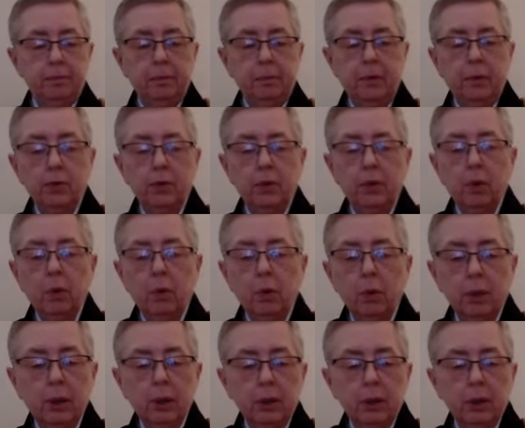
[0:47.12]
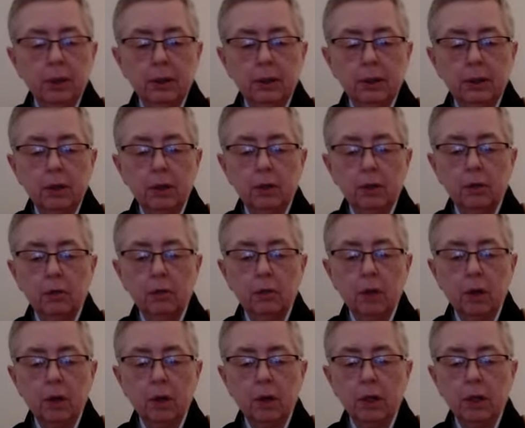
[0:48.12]
So we're going to continue
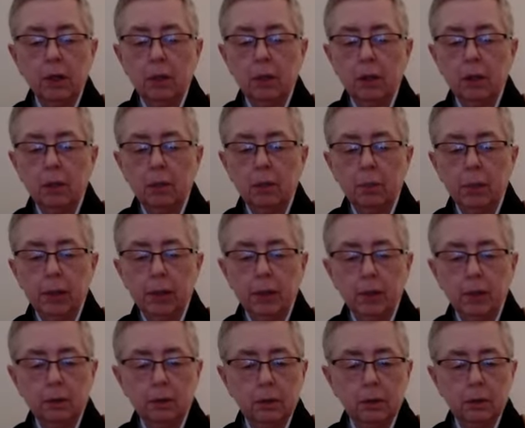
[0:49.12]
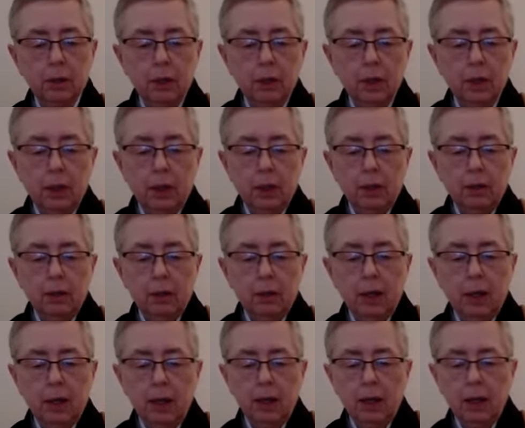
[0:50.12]
talking about the
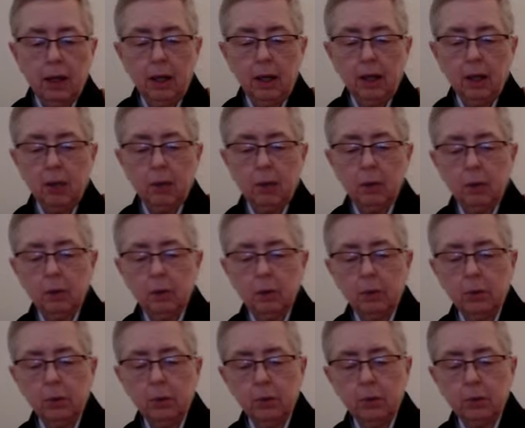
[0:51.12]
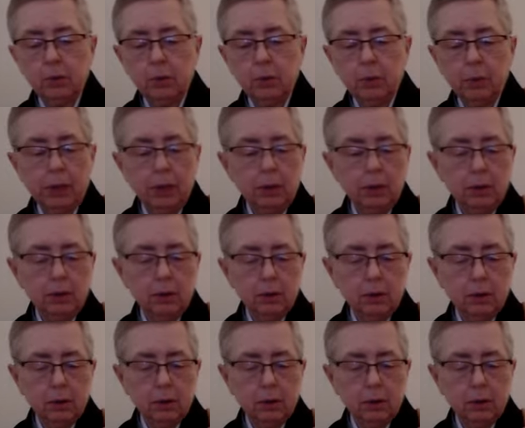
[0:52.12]
Eihei Koso Hotsuganmon.